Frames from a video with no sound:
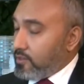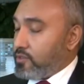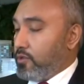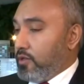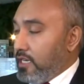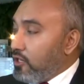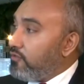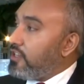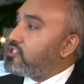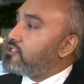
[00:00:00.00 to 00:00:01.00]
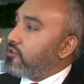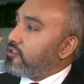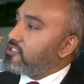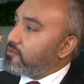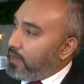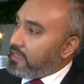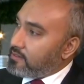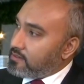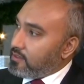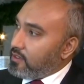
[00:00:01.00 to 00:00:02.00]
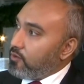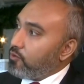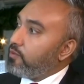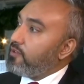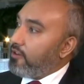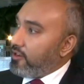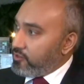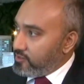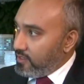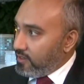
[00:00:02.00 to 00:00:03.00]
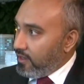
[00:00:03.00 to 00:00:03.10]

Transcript: So innovations around the space would be very interesting.